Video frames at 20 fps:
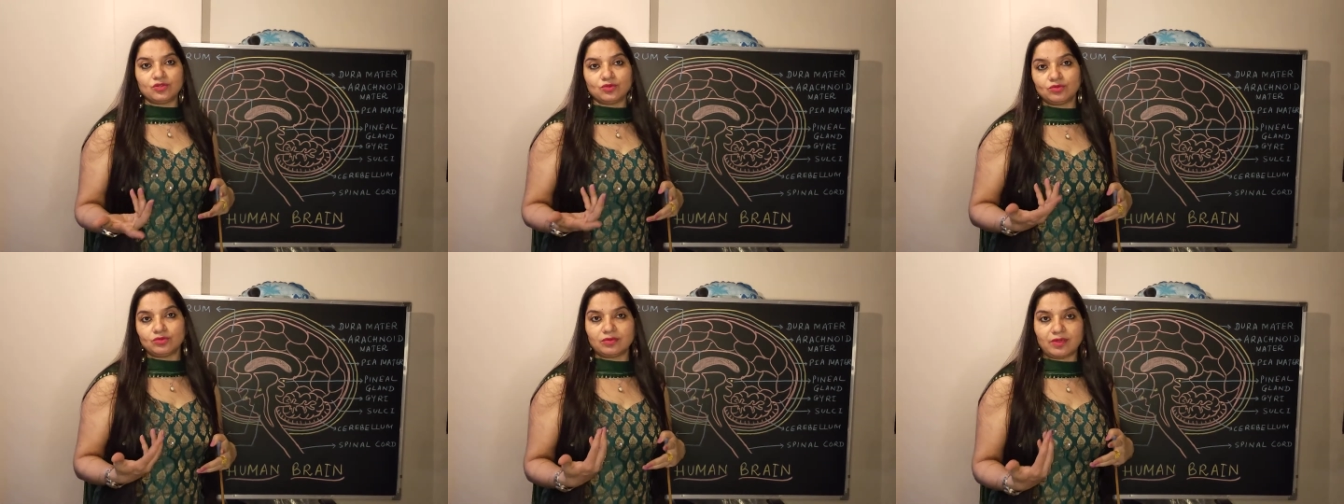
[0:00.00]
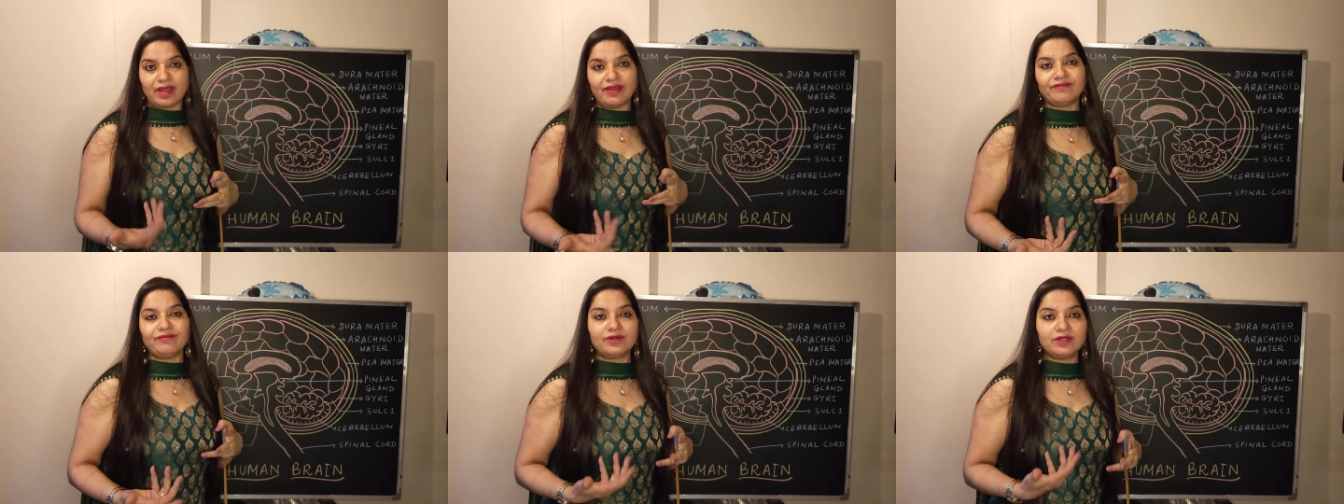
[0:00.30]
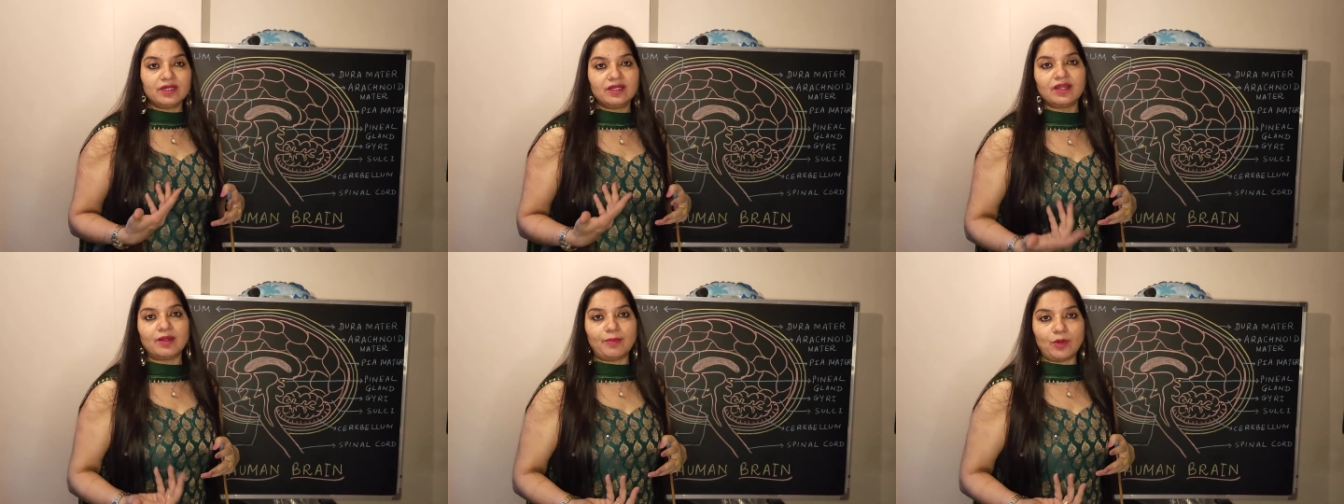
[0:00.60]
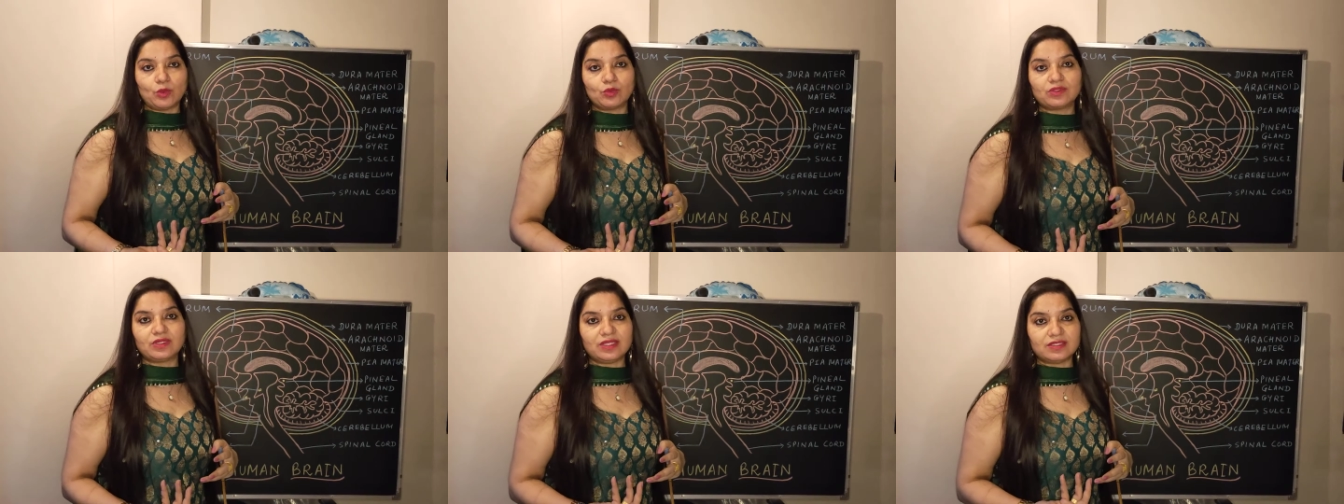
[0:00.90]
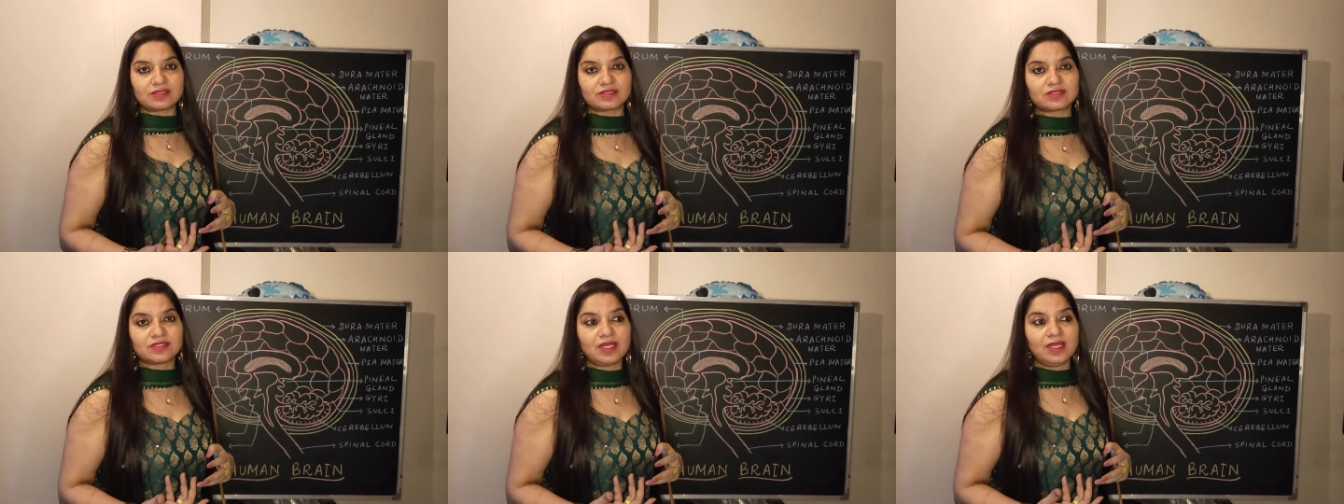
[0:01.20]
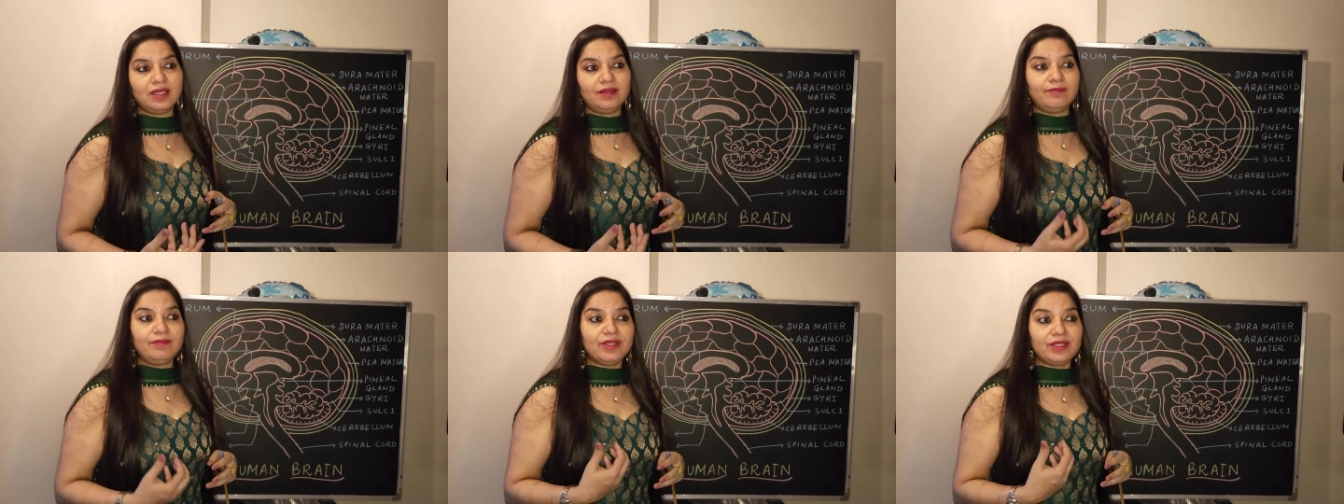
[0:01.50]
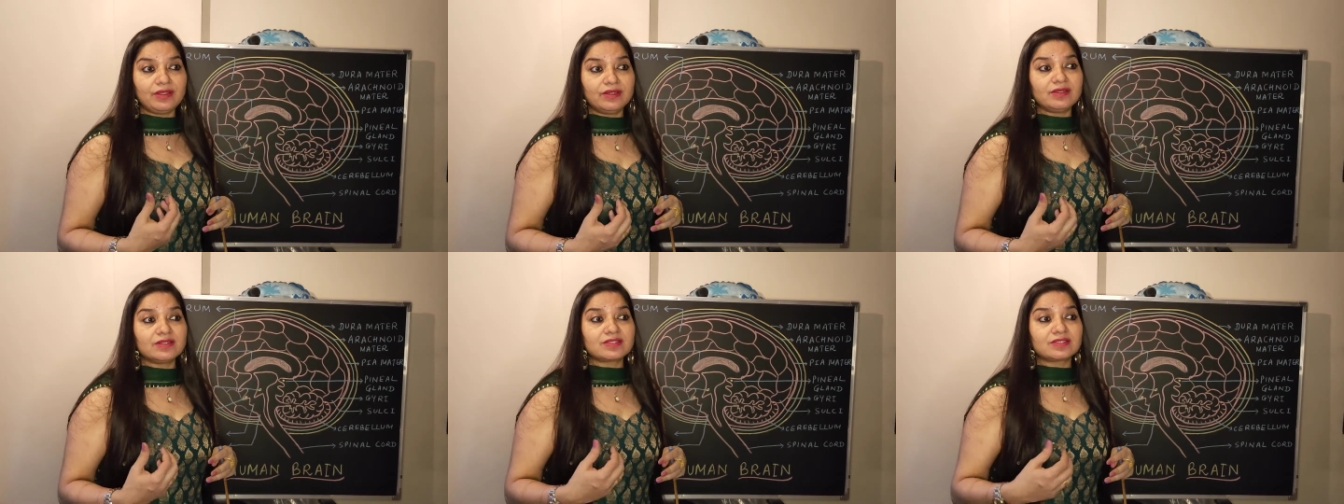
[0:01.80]
You have heard about this,
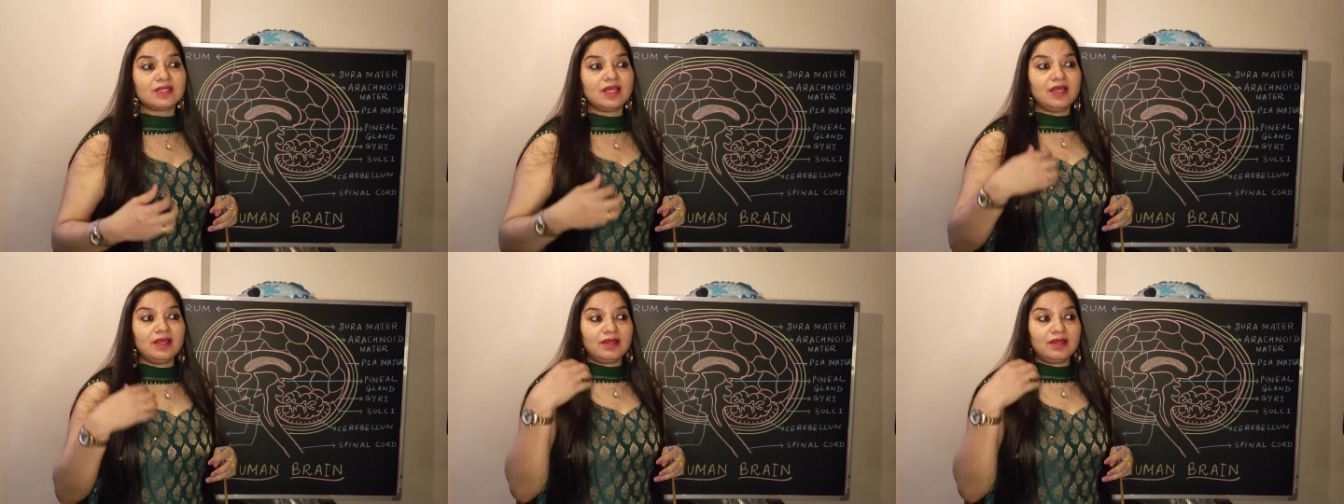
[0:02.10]
because